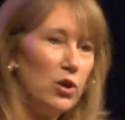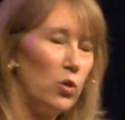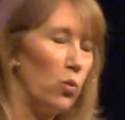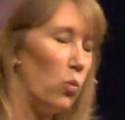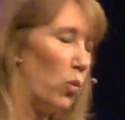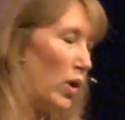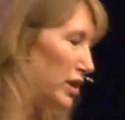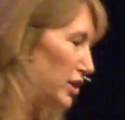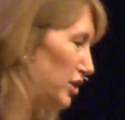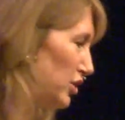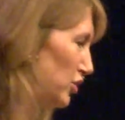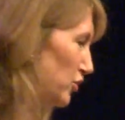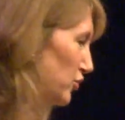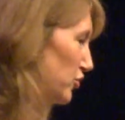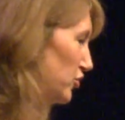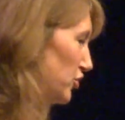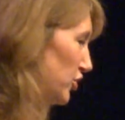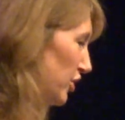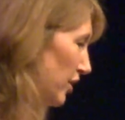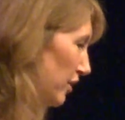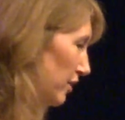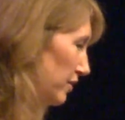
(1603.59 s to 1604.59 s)
when you
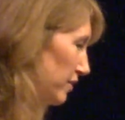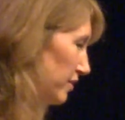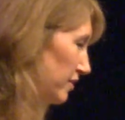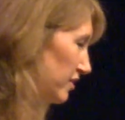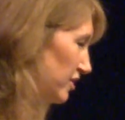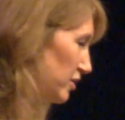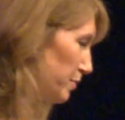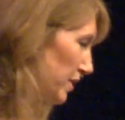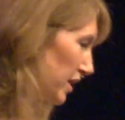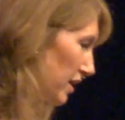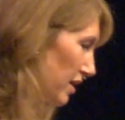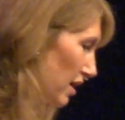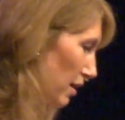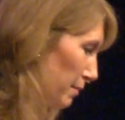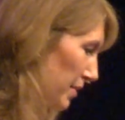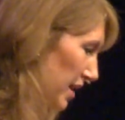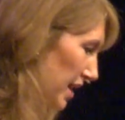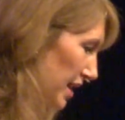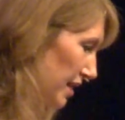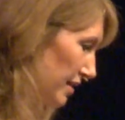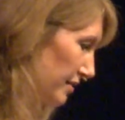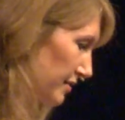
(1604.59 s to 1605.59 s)
chose to become
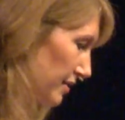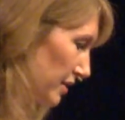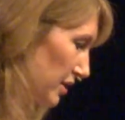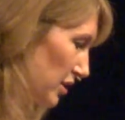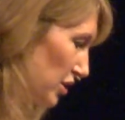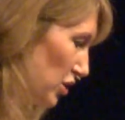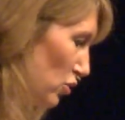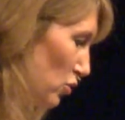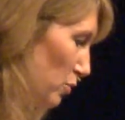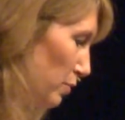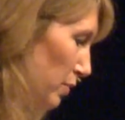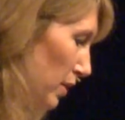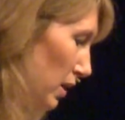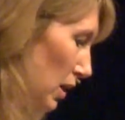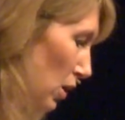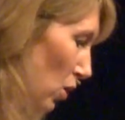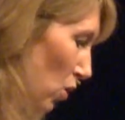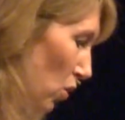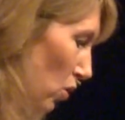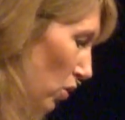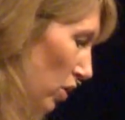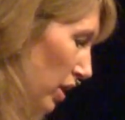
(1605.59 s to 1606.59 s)
his, that you
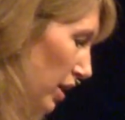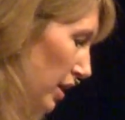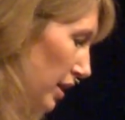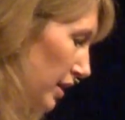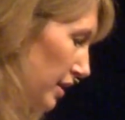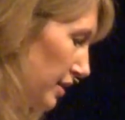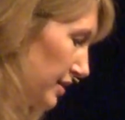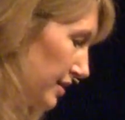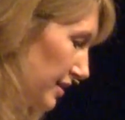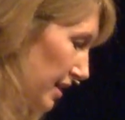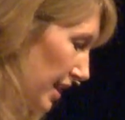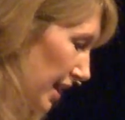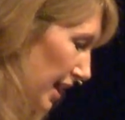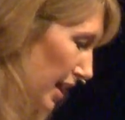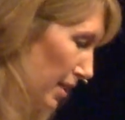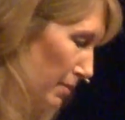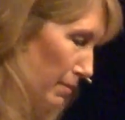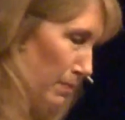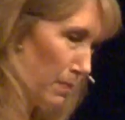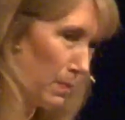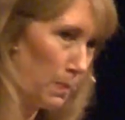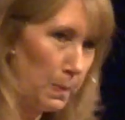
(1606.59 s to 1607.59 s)
belong to him.